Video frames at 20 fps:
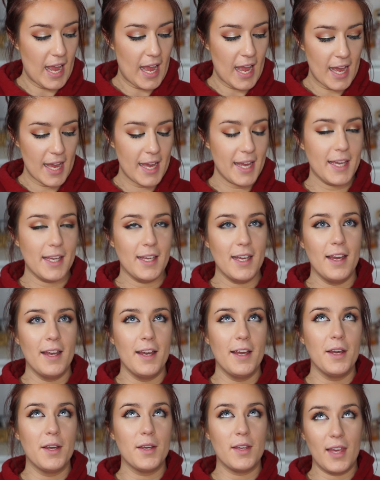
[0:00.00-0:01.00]
I
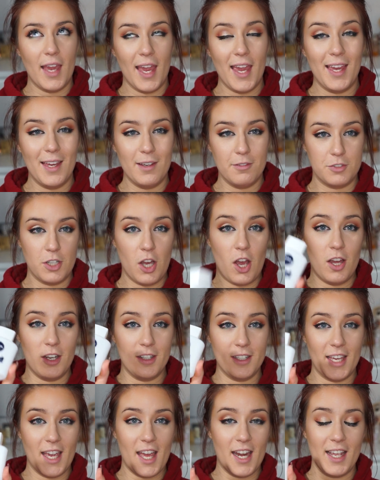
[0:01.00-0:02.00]
caved
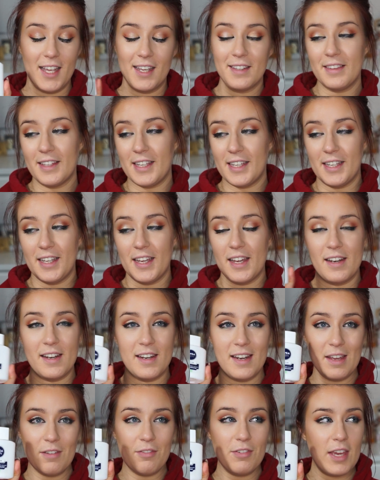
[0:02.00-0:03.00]
on getting the
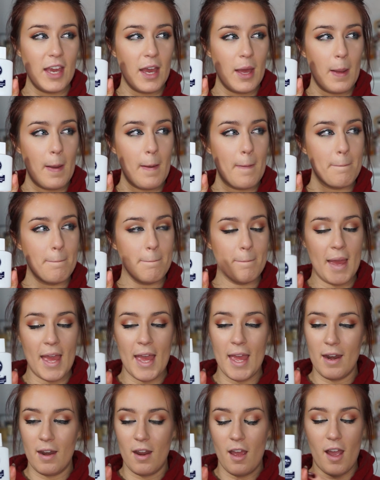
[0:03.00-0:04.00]
Nivea
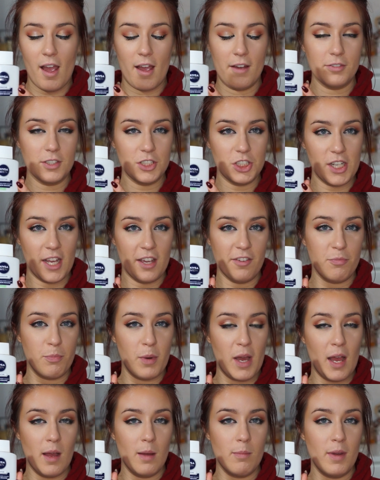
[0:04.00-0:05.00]
Men Aftershave
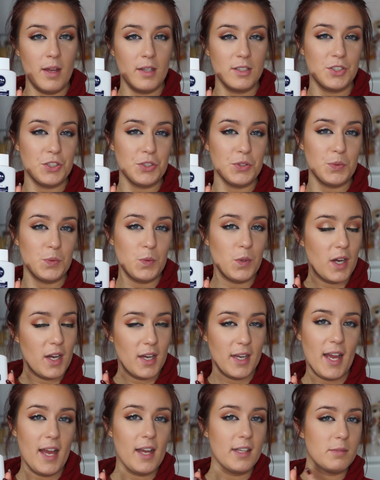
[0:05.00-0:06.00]
Balm to
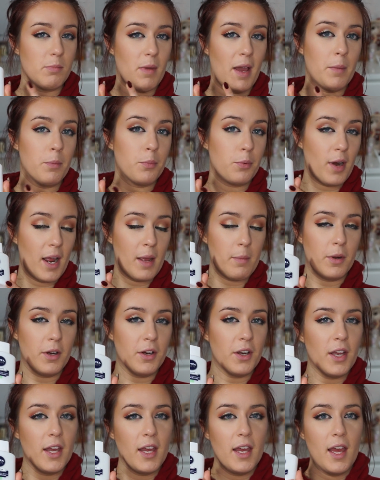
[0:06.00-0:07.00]
work as my primer.
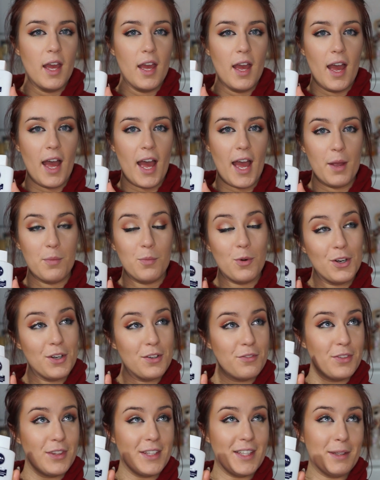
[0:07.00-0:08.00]
I'm one
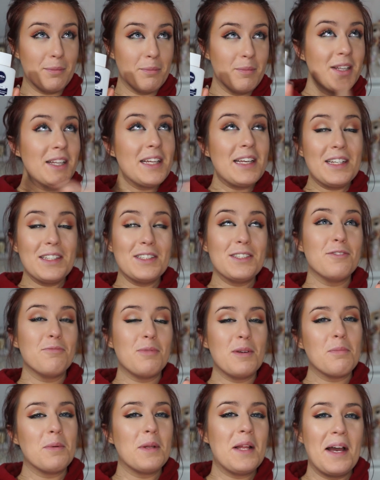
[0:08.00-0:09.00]
of the millions of
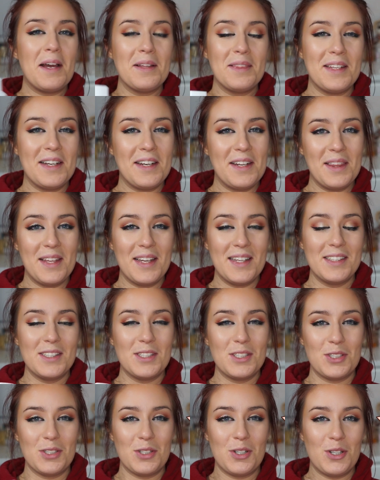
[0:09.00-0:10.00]
people out there that
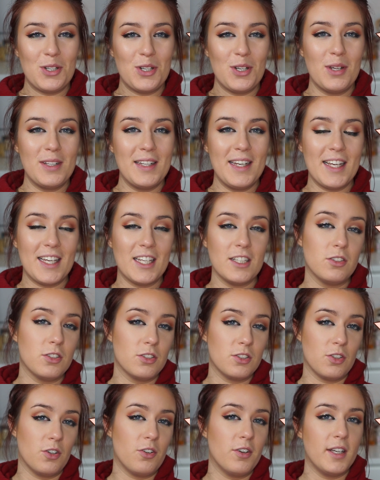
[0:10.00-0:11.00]
saw
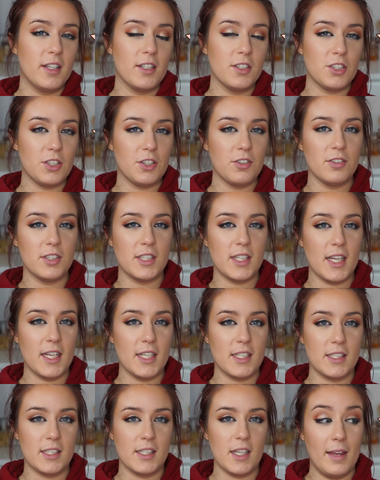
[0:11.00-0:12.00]
NikkieTutorials use
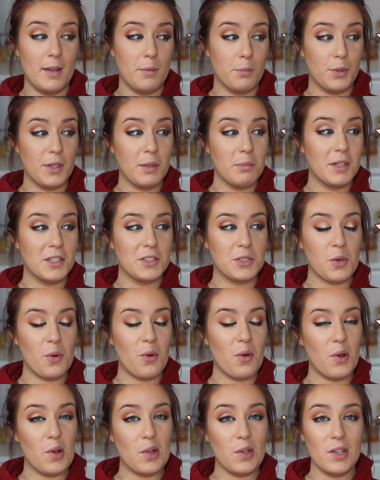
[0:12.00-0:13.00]
this in pretty much
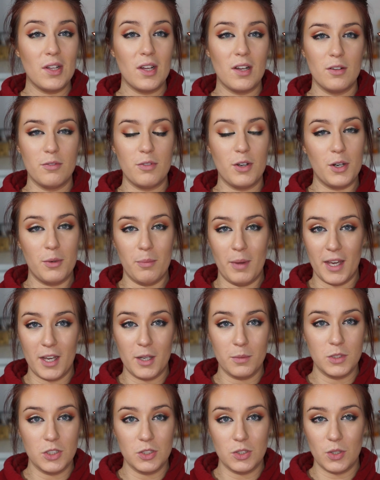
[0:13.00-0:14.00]
all of her
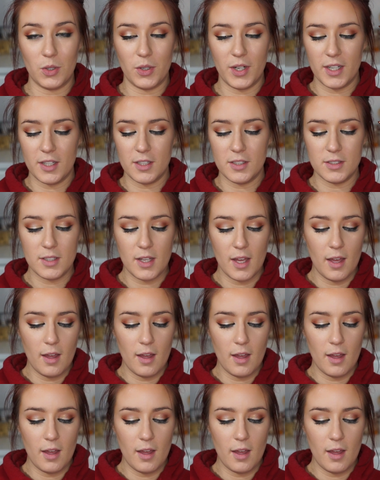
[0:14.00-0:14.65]
makeup tutorials.